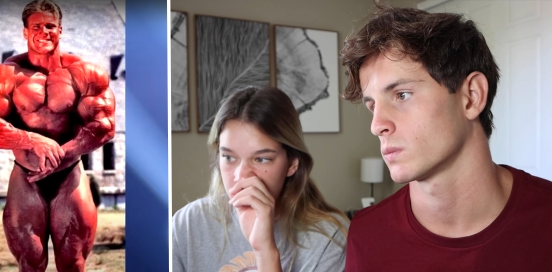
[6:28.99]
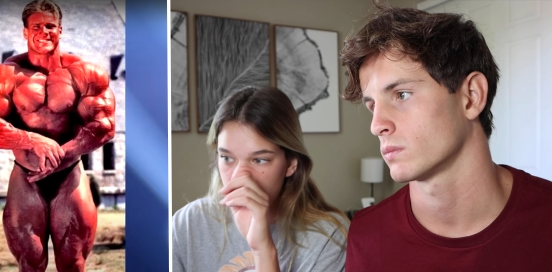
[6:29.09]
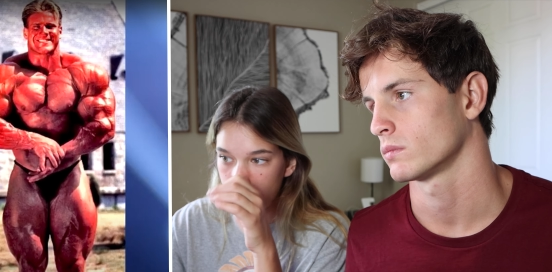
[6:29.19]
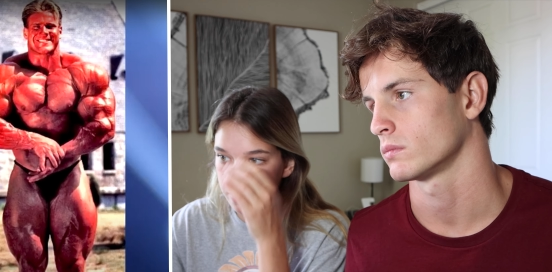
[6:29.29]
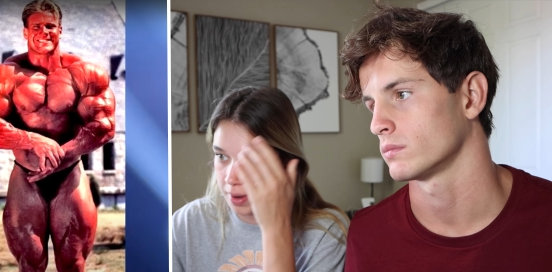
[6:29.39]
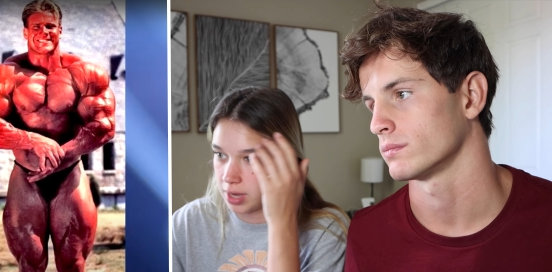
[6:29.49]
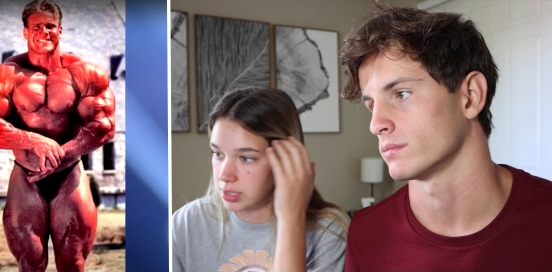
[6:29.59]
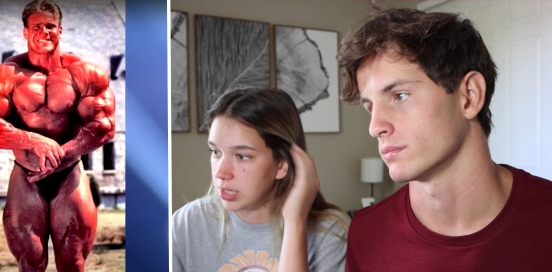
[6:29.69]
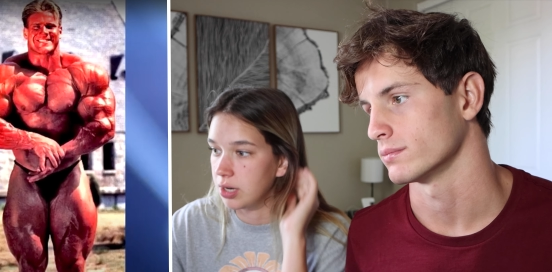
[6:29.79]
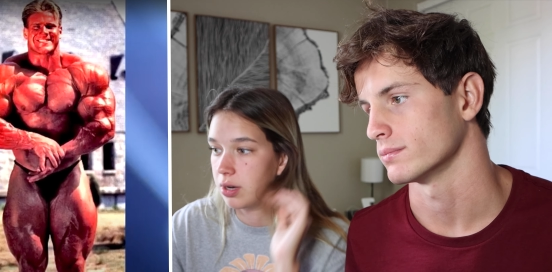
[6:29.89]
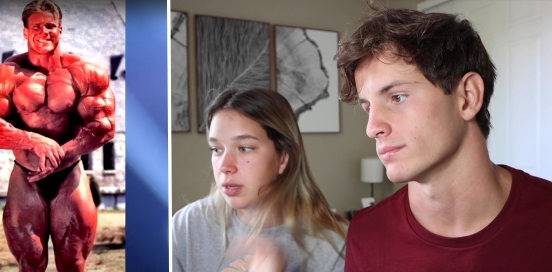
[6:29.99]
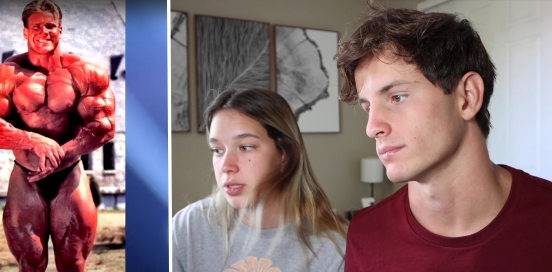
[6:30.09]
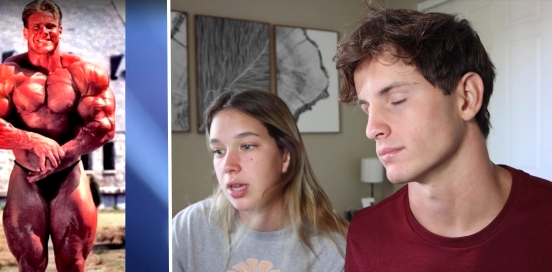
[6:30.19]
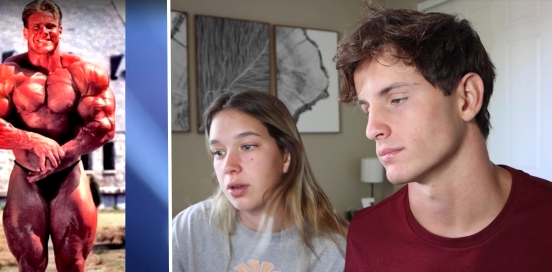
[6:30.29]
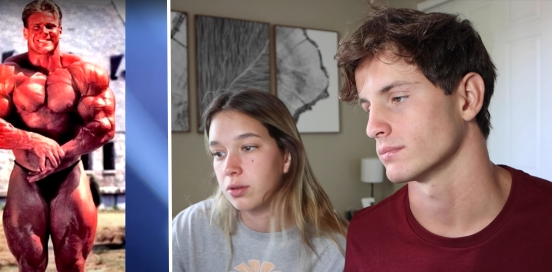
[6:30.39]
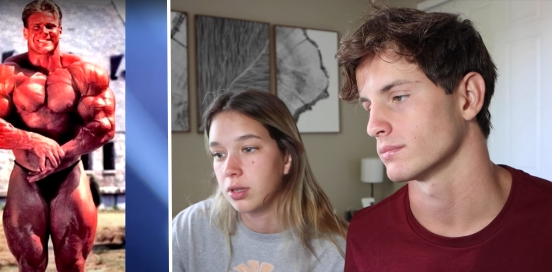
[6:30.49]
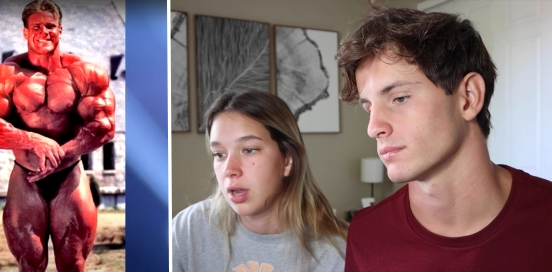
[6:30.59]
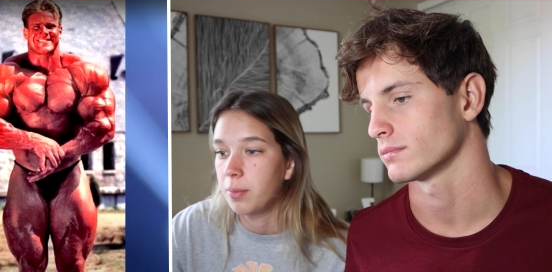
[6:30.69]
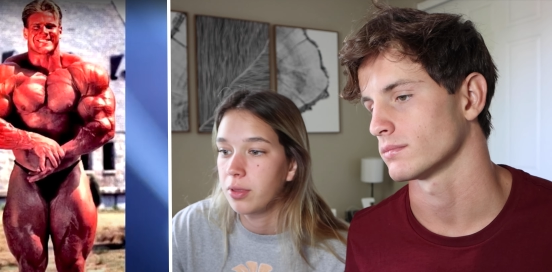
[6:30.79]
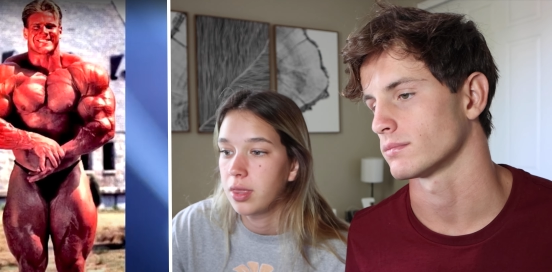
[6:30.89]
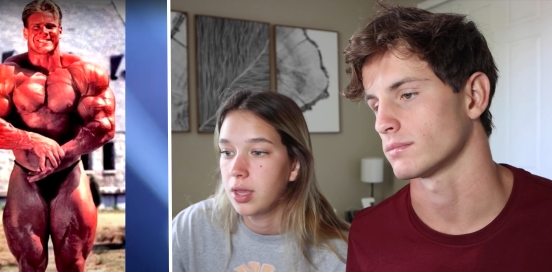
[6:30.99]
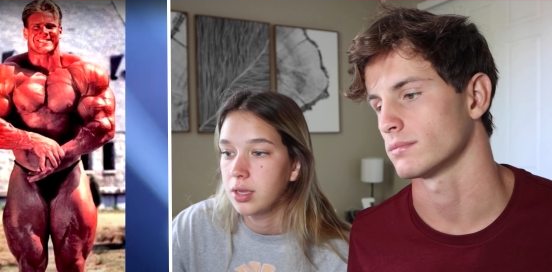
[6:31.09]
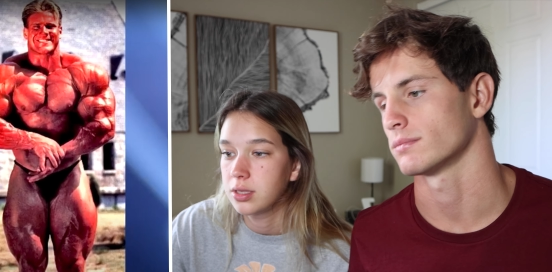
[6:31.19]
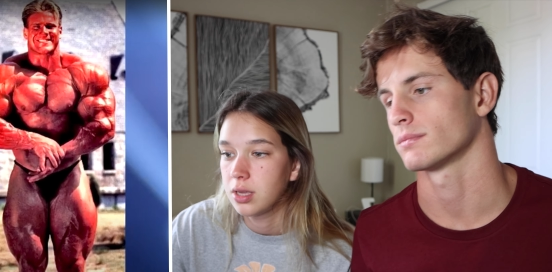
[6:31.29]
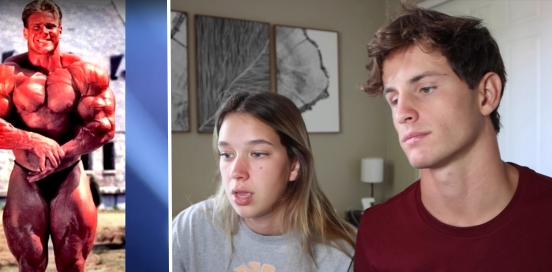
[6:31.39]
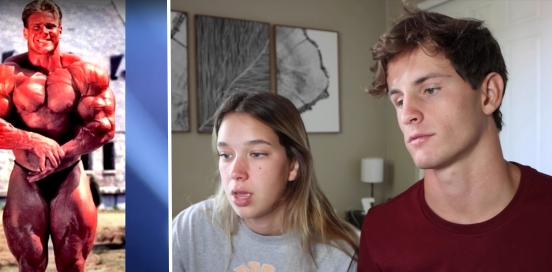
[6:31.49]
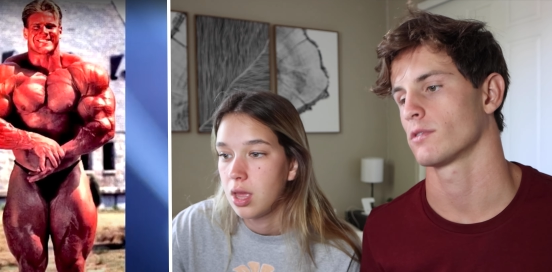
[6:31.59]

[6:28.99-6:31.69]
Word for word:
Speaker 1: You know, in the past year, he cycled a couple things.